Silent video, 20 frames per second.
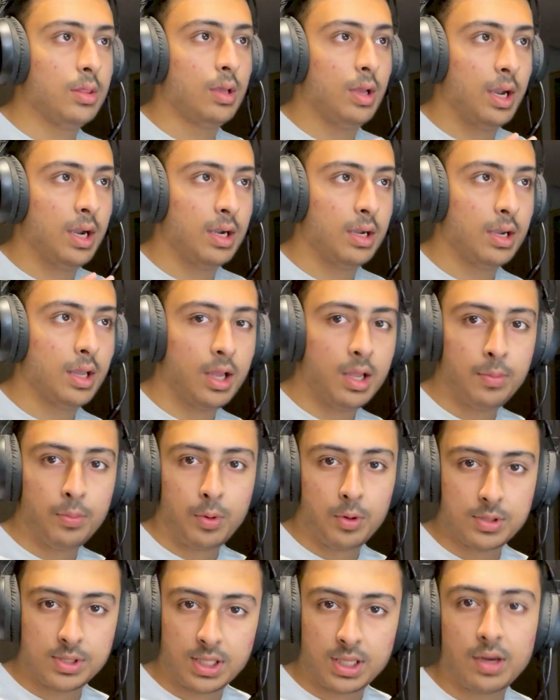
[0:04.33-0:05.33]
The entire
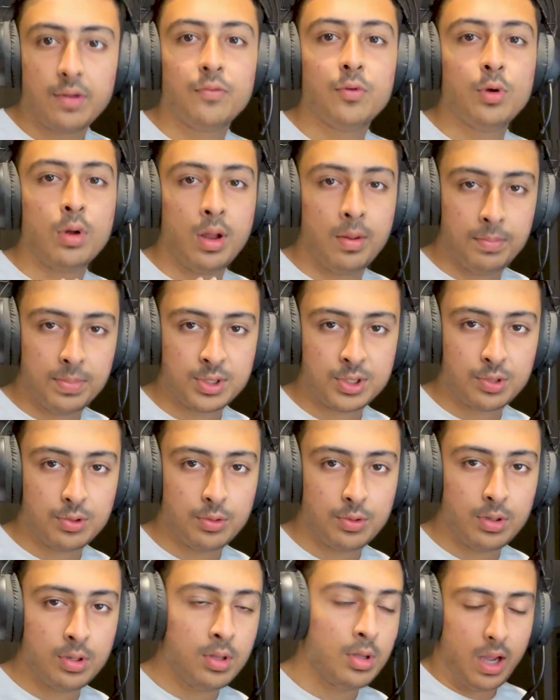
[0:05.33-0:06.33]
project review
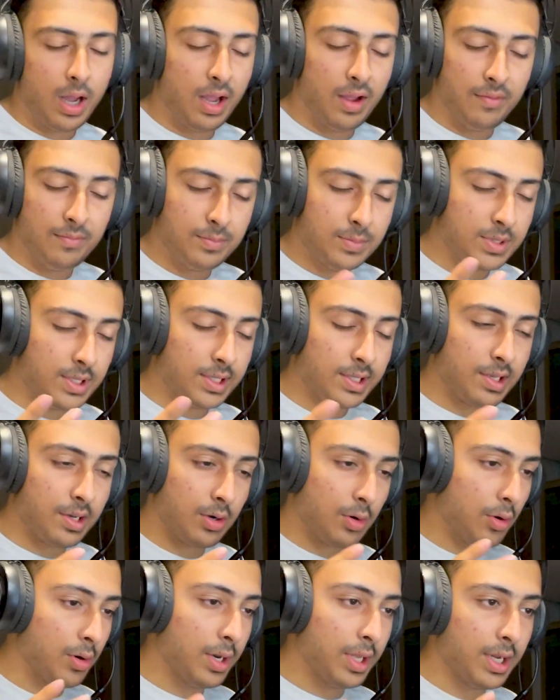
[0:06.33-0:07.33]
episode. I'm just
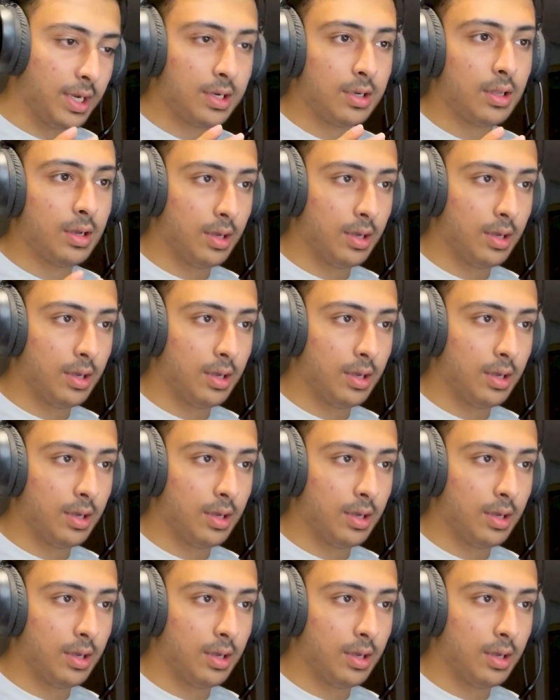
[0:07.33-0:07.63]
recording it